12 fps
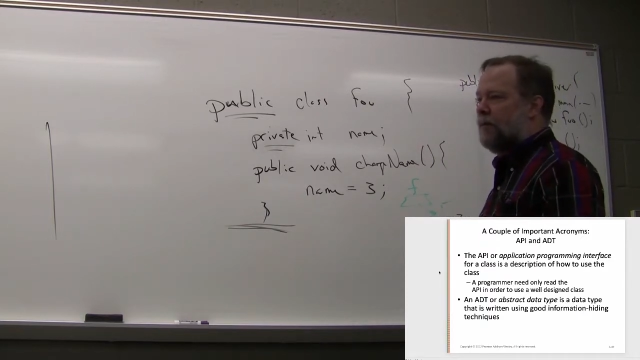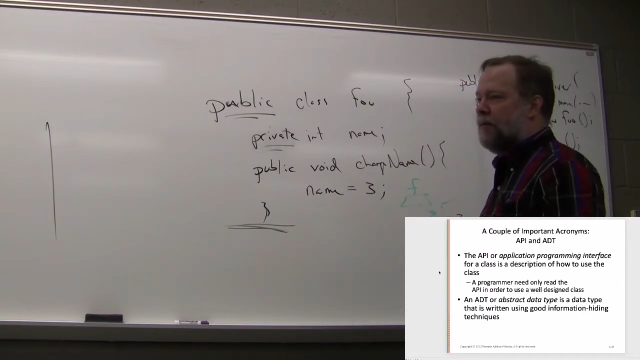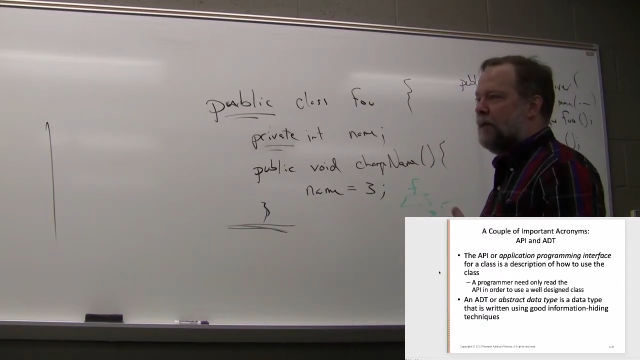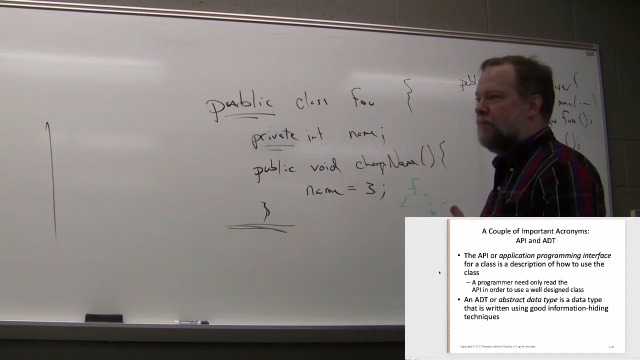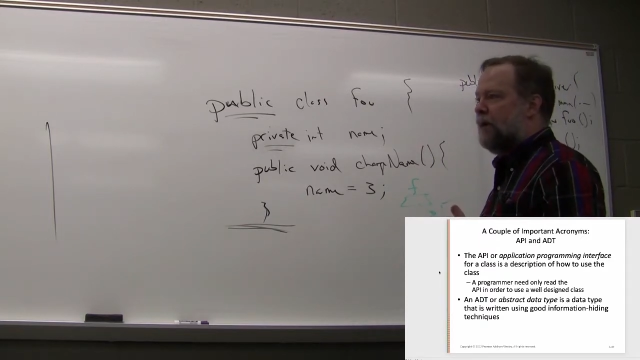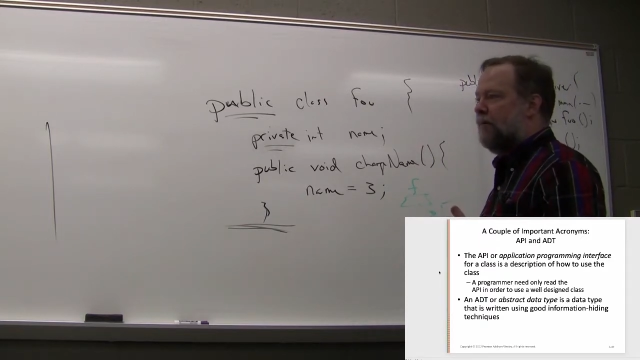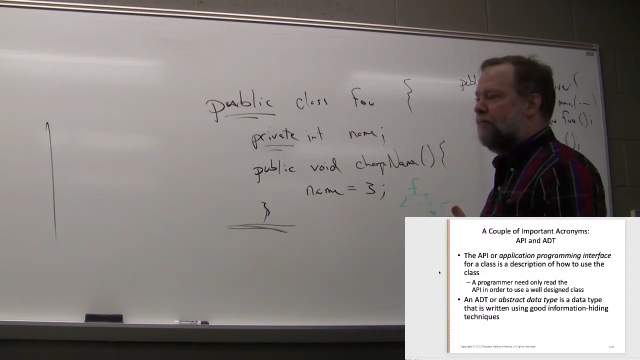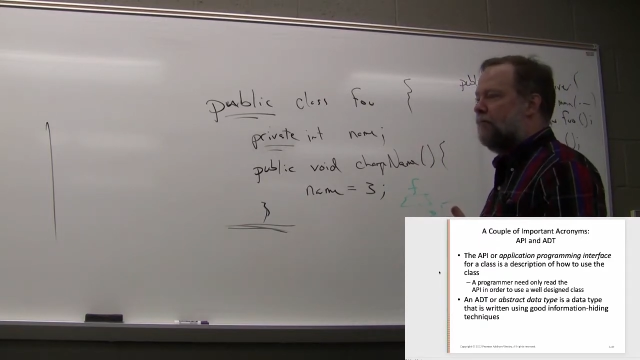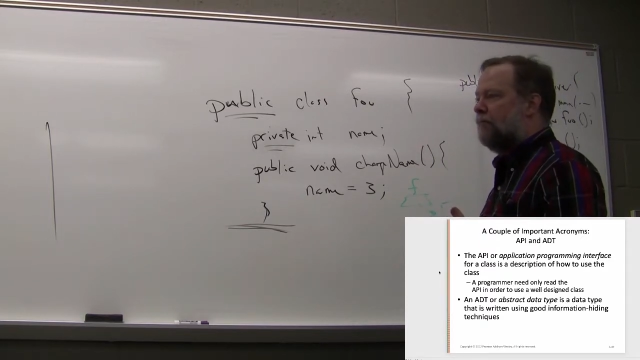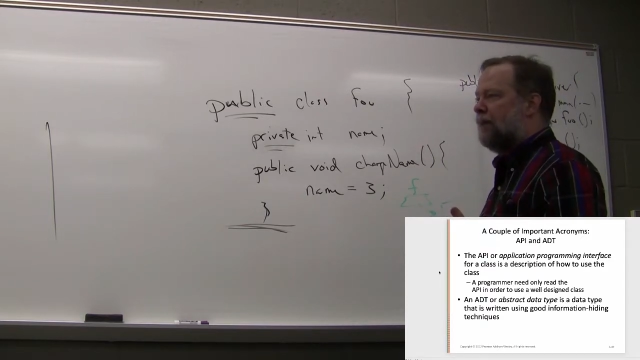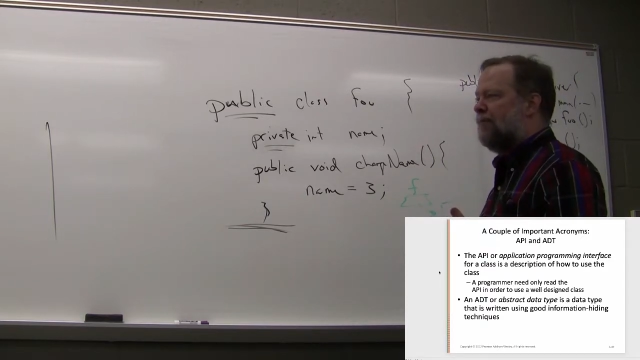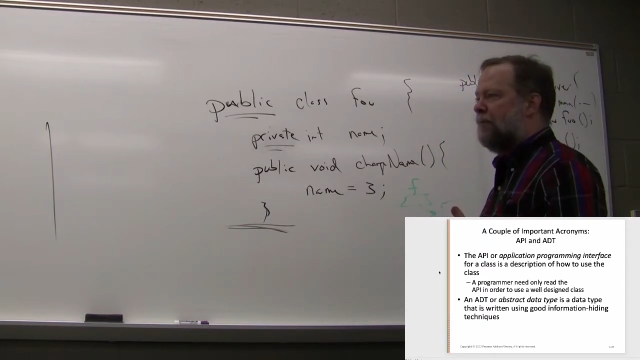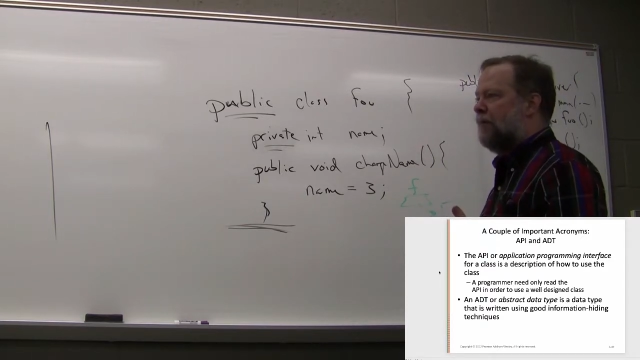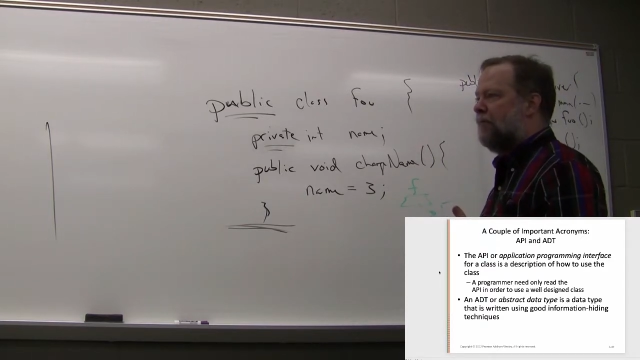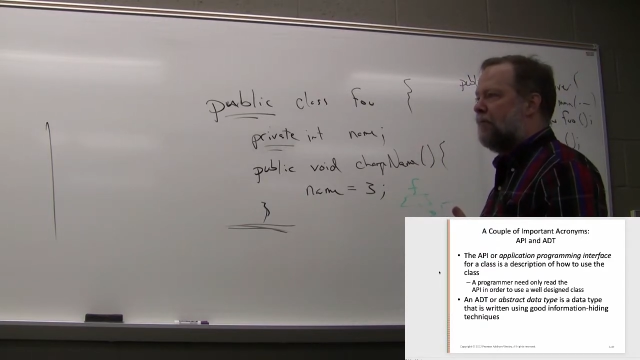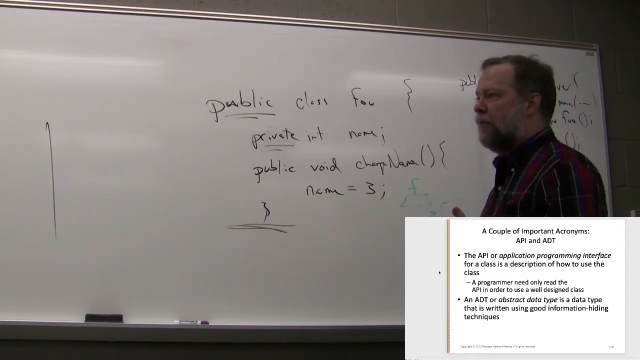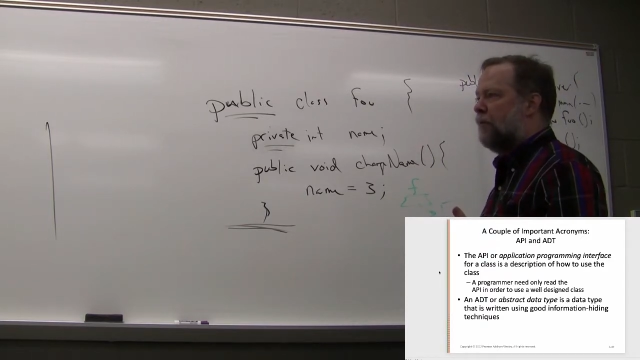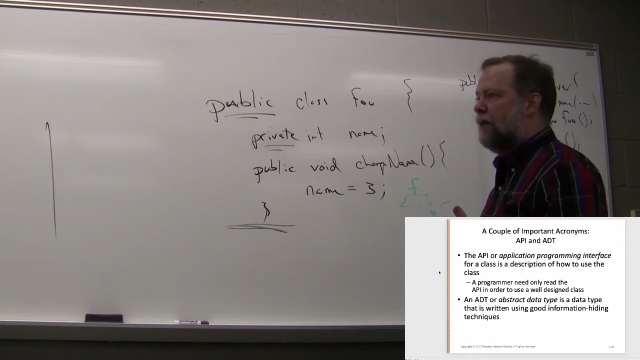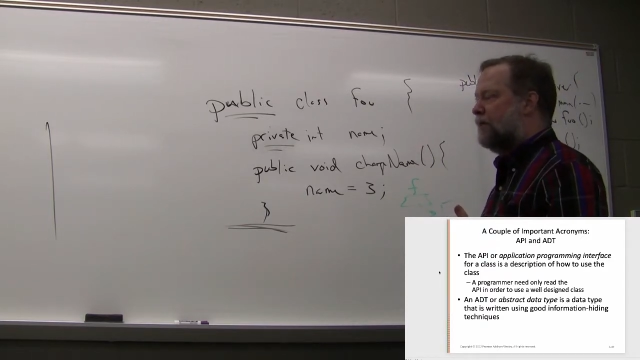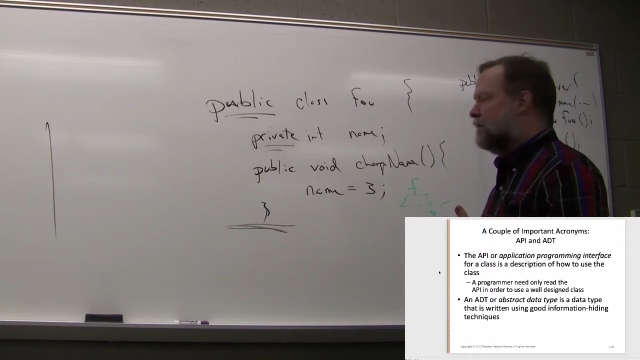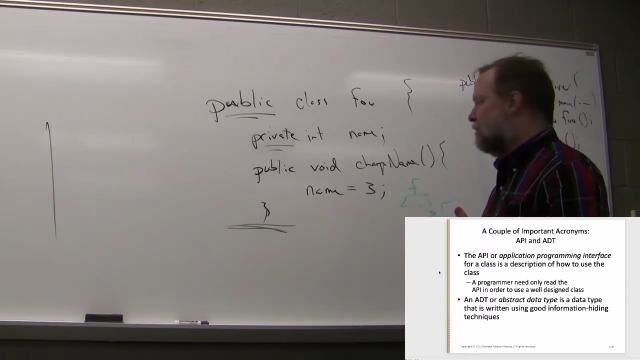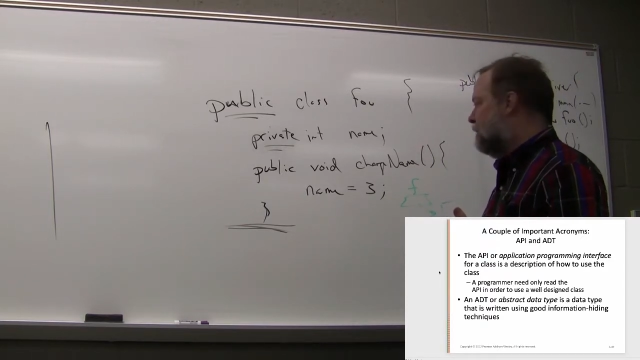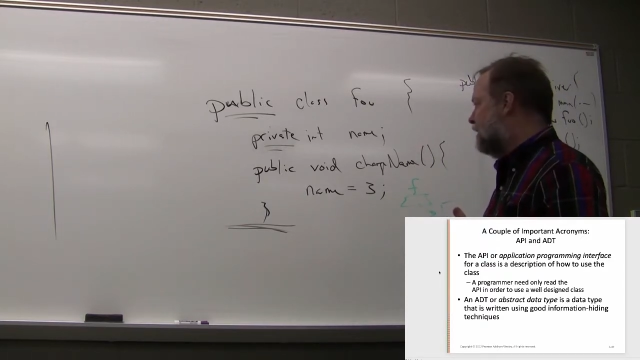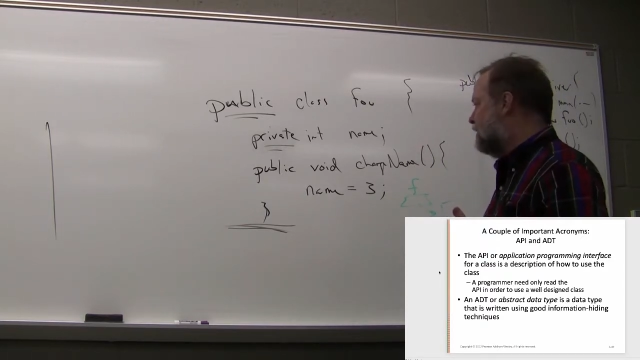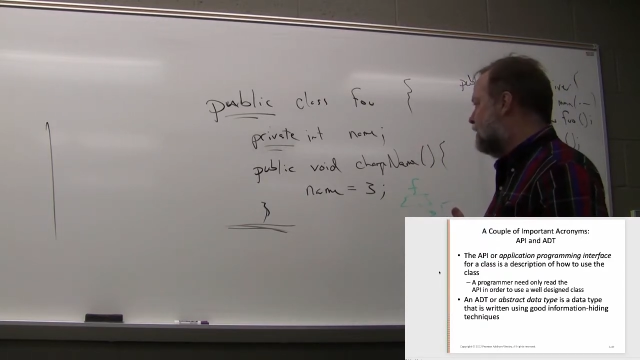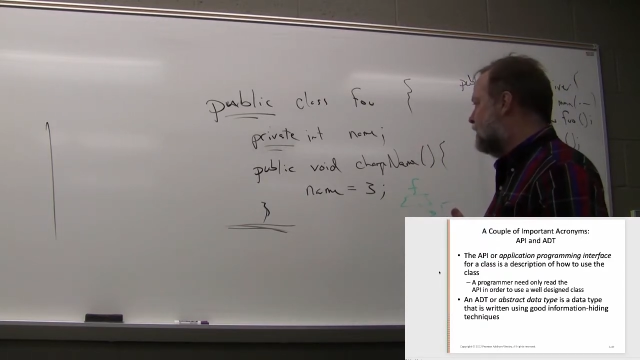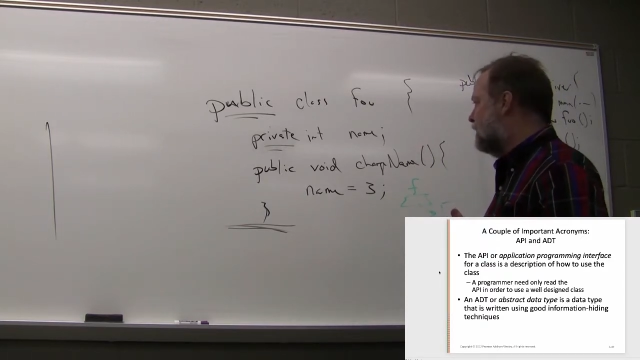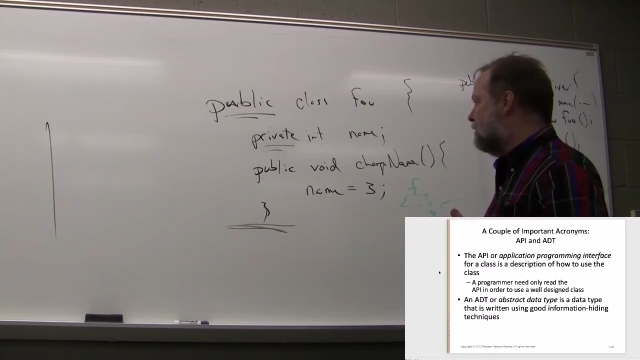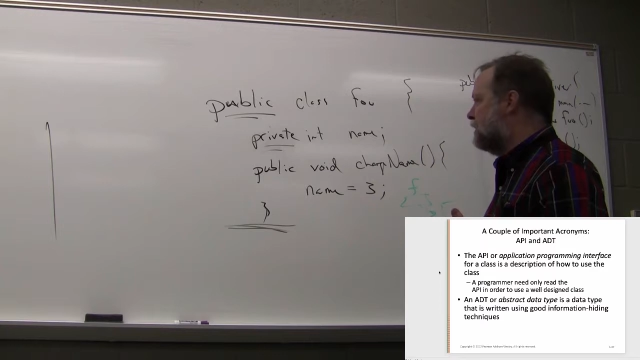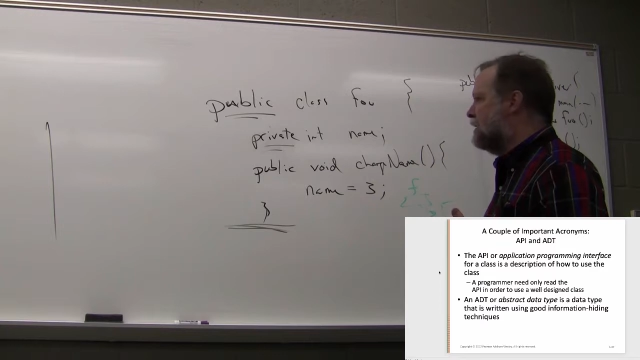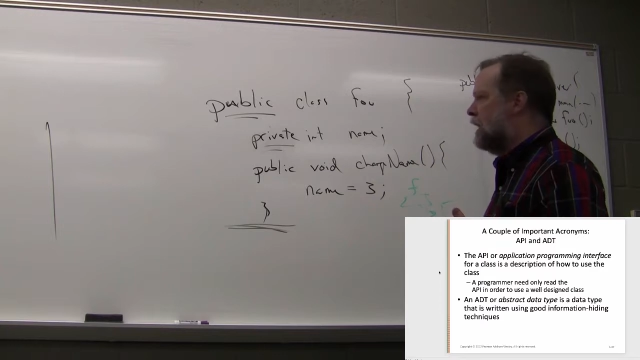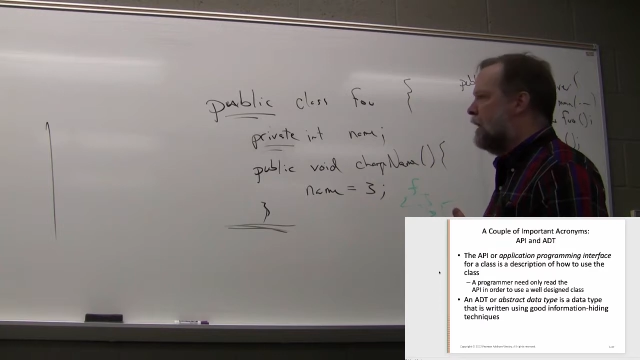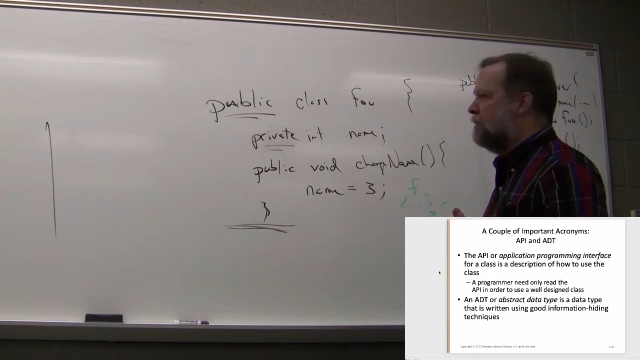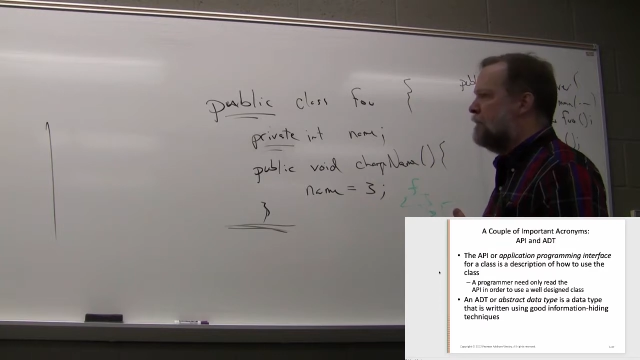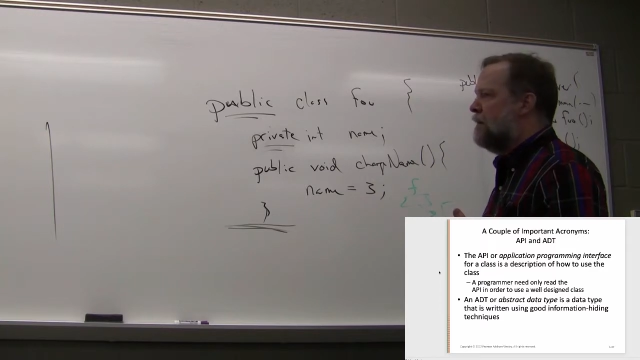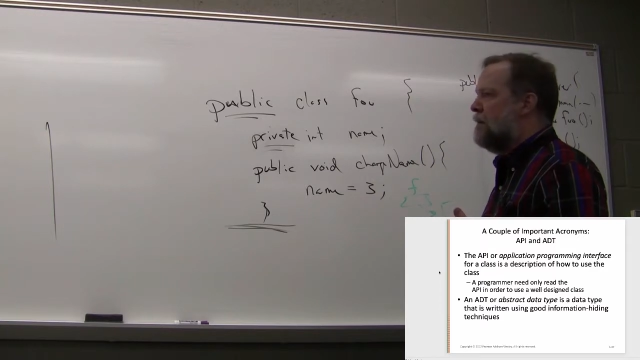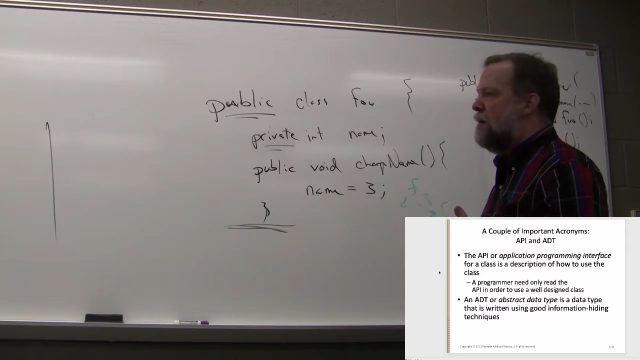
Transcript: I think I may have thrown that term out there a couple of times.